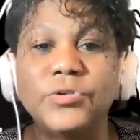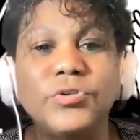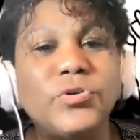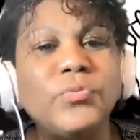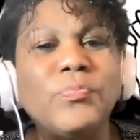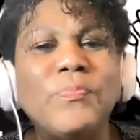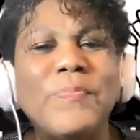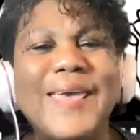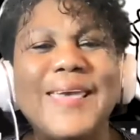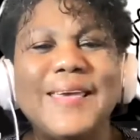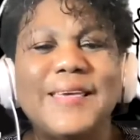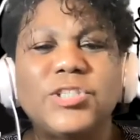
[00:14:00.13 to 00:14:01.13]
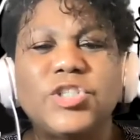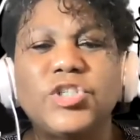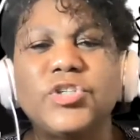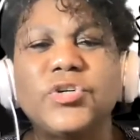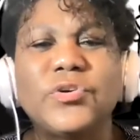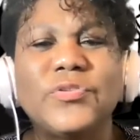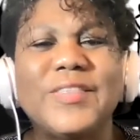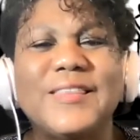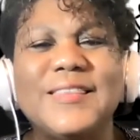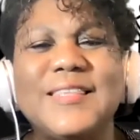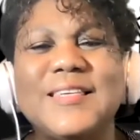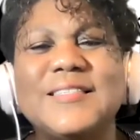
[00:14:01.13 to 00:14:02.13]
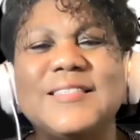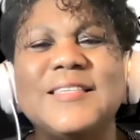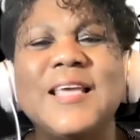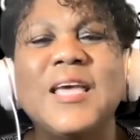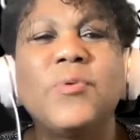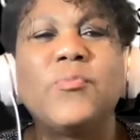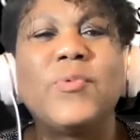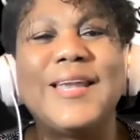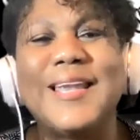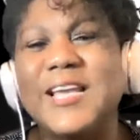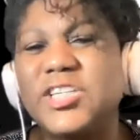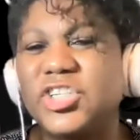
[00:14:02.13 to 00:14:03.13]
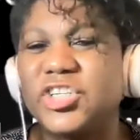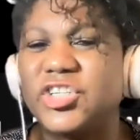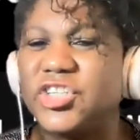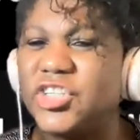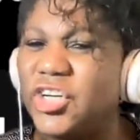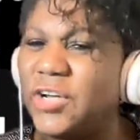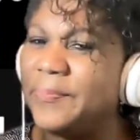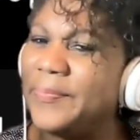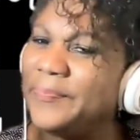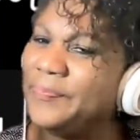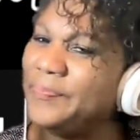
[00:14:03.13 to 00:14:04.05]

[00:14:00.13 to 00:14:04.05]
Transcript: to make sure that this relationship